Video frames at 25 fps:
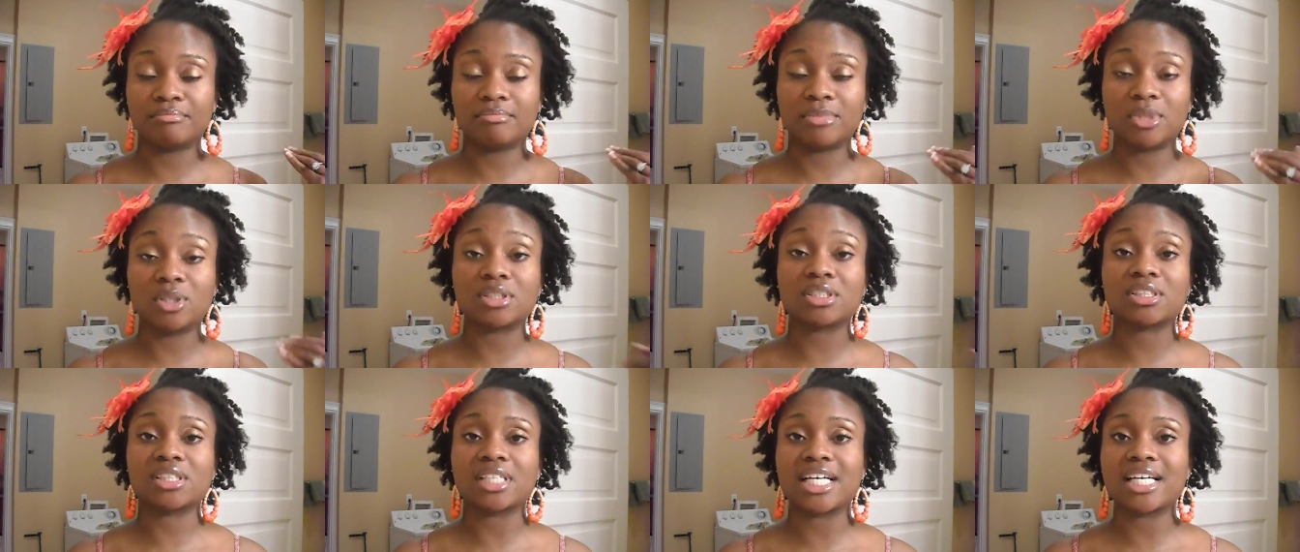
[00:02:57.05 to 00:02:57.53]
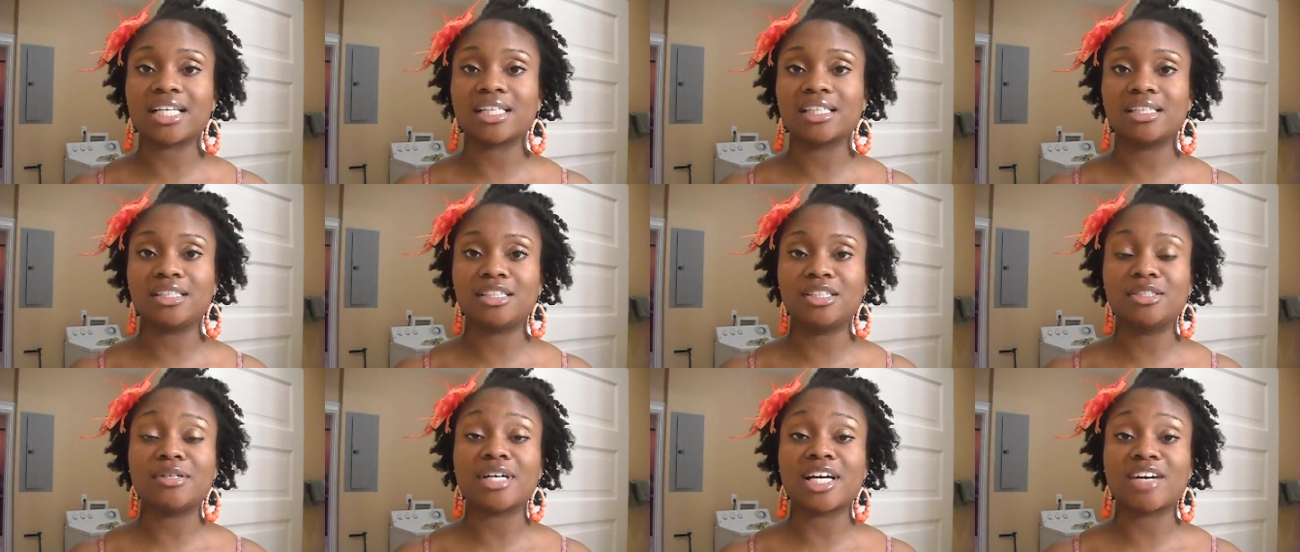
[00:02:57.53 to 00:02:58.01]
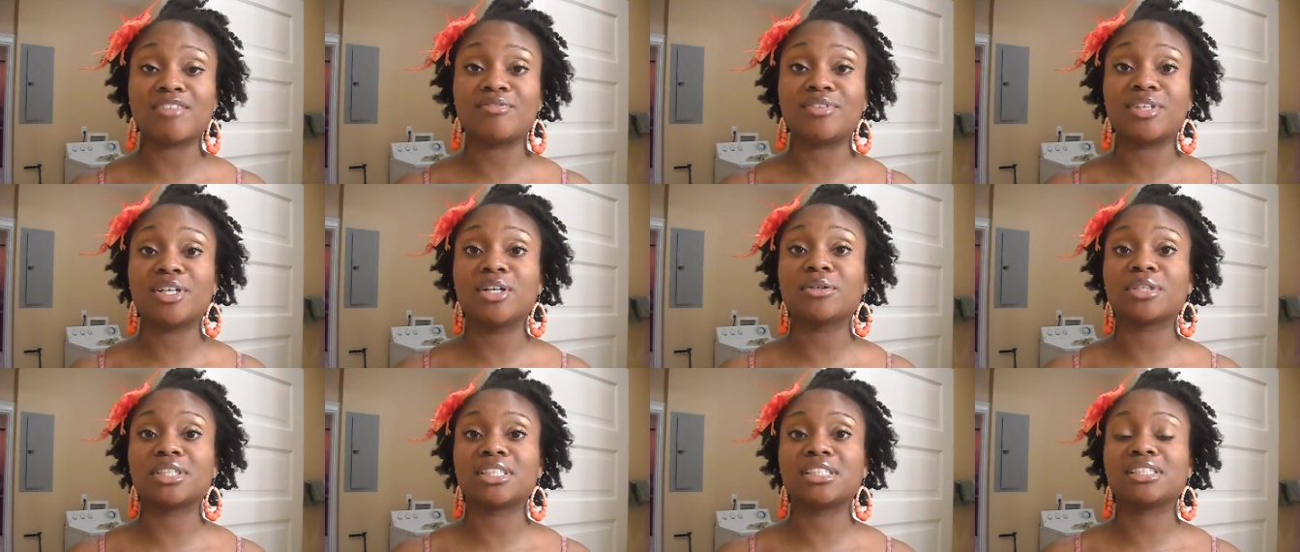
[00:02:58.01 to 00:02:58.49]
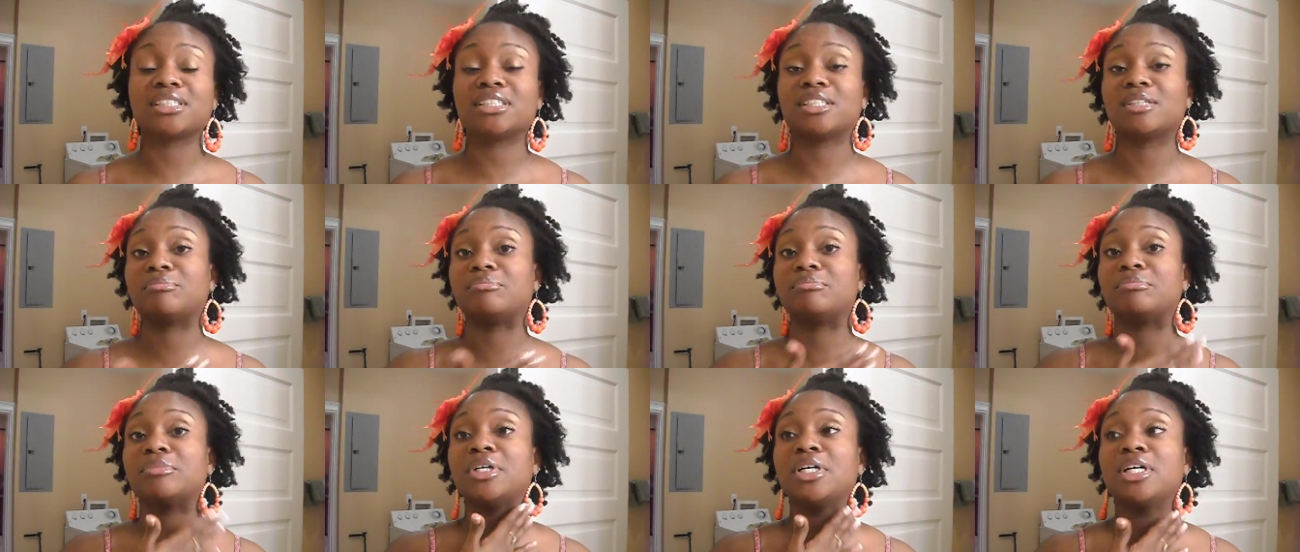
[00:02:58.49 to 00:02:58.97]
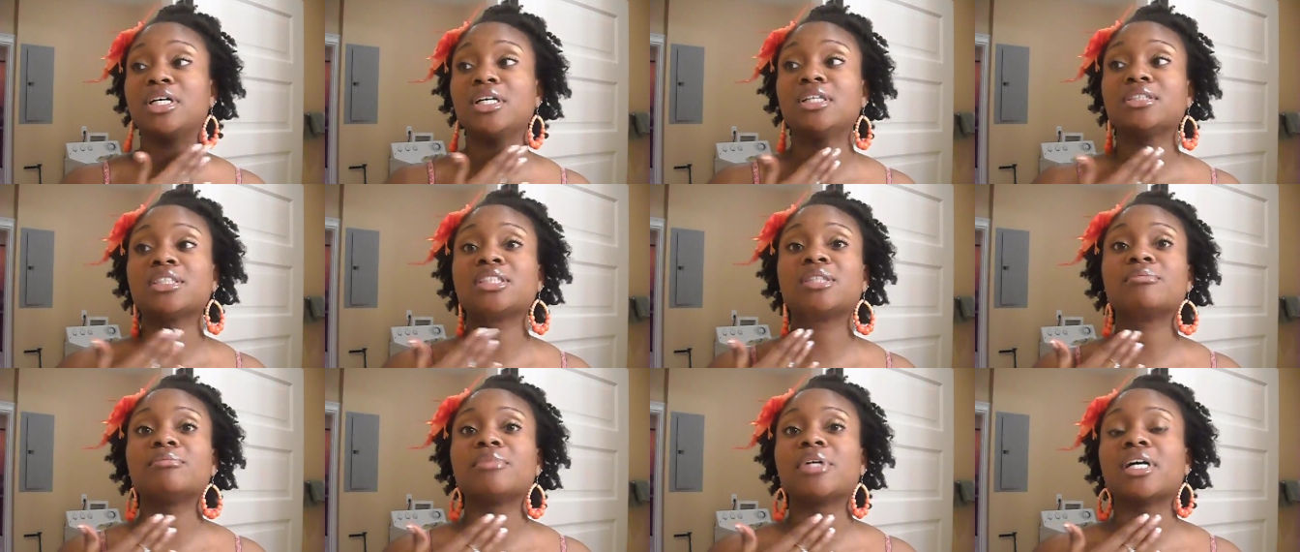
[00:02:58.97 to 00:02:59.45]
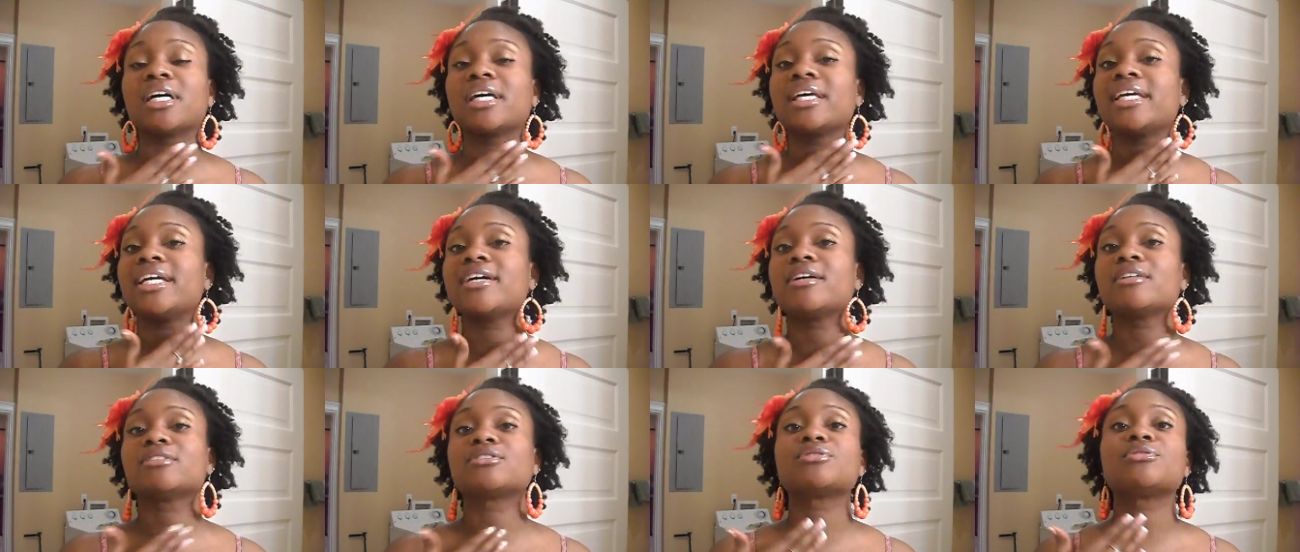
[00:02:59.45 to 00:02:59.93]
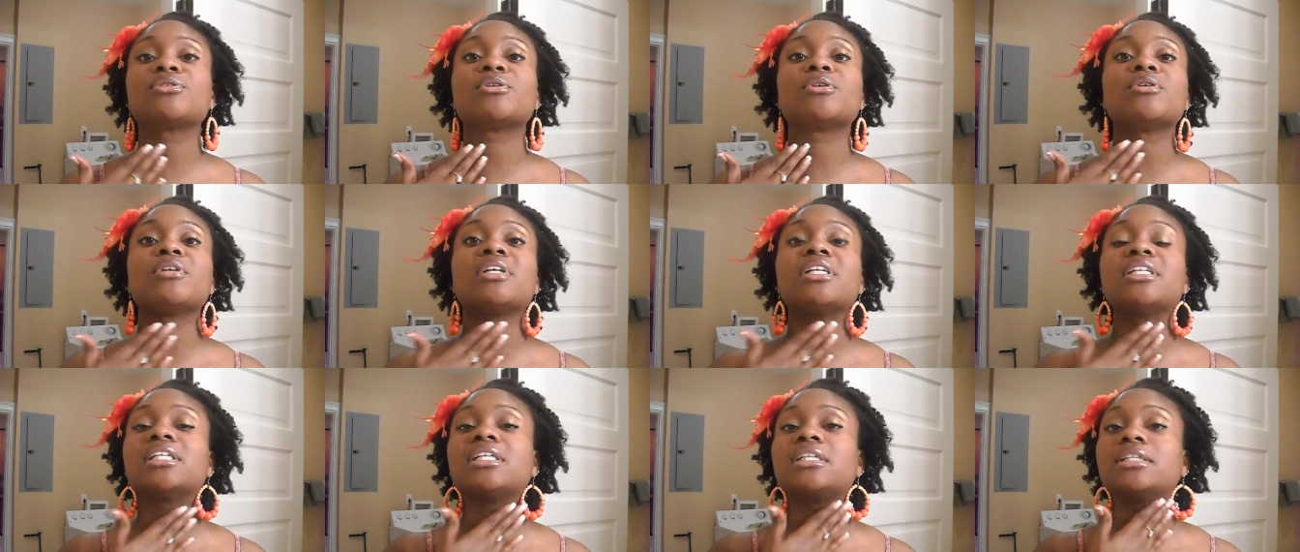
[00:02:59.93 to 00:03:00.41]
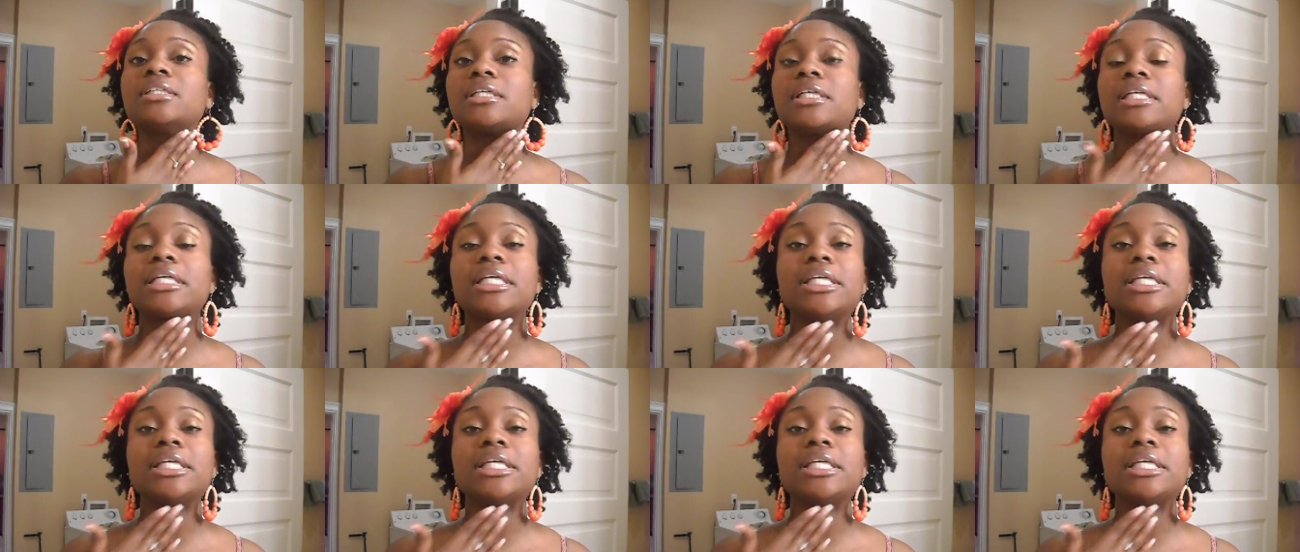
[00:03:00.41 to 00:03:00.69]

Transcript: most likely you have noticed some some uh, hairs growing under